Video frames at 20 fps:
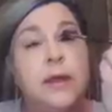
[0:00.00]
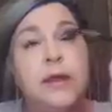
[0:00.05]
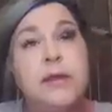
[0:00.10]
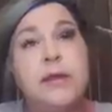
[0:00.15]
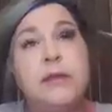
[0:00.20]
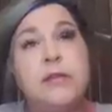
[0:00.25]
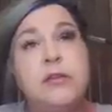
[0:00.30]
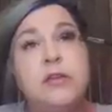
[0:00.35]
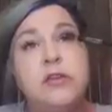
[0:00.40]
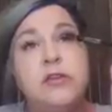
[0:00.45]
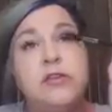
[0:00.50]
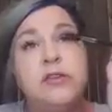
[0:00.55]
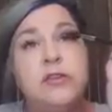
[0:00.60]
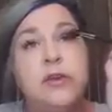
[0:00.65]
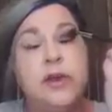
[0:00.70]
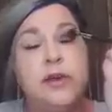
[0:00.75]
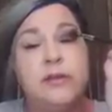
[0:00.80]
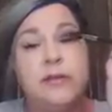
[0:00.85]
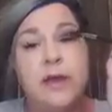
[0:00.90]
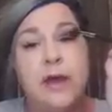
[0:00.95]
This shows you
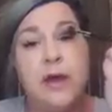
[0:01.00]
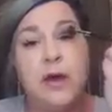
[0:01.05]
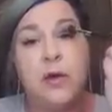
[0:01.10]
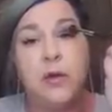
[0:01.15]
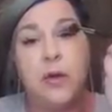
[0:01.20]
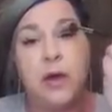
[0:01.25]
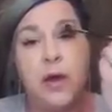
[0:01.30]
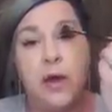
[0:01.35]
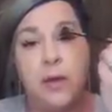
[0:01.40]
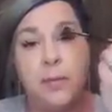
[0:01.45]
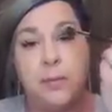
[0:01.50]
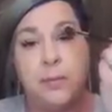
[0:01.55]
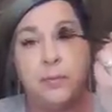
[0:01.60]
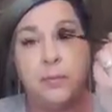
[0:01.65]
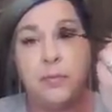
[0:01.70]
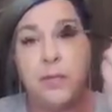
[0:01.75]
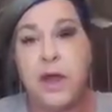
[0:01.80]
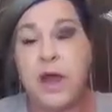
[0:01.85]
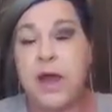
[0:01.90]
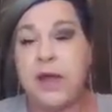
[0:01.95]
guys how
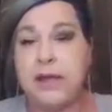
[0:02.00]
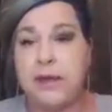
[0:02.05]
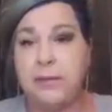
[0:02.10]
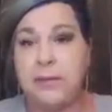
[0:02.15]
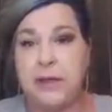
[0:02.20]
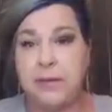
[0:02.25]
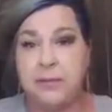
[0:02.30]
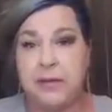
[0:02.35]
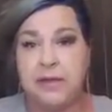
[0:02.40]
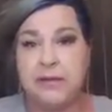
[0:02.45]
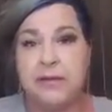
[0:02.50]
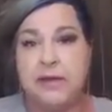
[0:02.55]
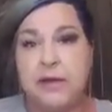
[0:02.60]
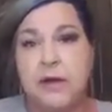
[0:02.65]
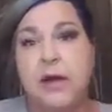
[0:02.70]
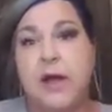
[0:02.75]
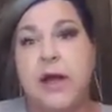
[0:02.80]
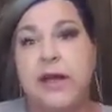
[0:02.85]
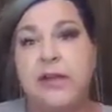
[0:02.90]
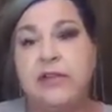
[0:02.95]
highly pigmented
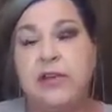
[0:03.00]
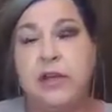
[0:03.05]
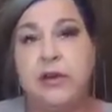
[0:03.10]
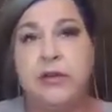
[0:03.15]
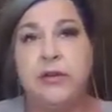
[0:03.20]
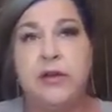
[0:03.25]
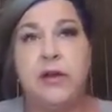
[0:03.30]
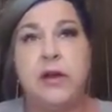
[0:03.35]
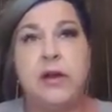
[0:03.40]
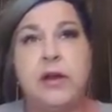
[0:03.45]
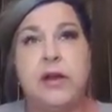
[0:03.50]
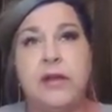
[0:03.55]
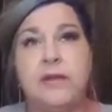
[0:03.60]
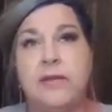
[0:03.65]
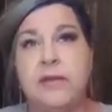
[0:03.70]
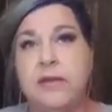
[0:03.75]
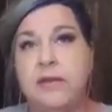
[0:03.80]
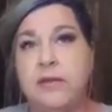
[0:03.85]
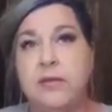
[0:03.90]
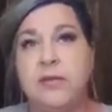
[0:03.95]
our eyeshadows are. Guys,
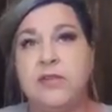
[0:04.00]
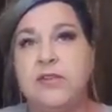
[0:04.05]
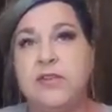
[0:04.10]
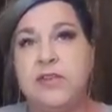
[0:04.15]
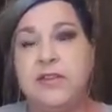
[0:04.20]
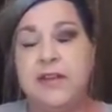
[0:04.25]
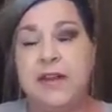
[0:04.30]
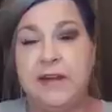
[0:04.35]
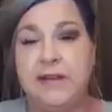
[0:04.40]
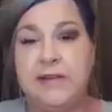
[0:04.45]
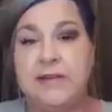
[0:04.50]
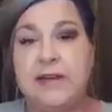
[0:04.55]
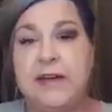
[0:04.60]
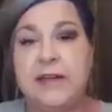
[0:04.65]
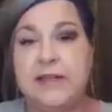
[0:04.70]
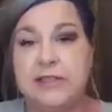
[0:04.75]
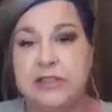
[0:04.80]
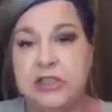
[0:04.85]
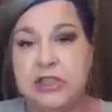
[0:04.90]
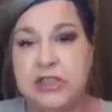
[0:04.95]
this was just a
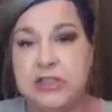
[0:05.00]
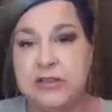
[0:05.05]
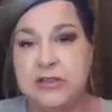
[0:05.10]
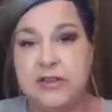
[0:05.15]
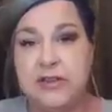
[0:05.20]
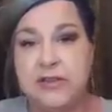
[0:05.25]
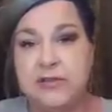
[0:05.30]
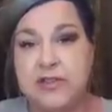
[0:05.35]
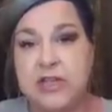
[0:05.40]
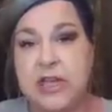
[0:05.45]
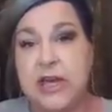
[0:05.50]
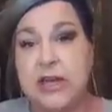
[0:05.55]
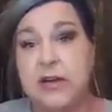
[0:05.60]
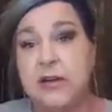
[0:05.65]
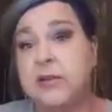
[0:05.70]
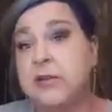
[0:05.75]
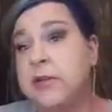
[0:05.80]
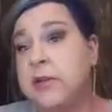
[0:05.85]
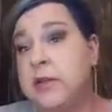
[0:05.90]
touch of shadow.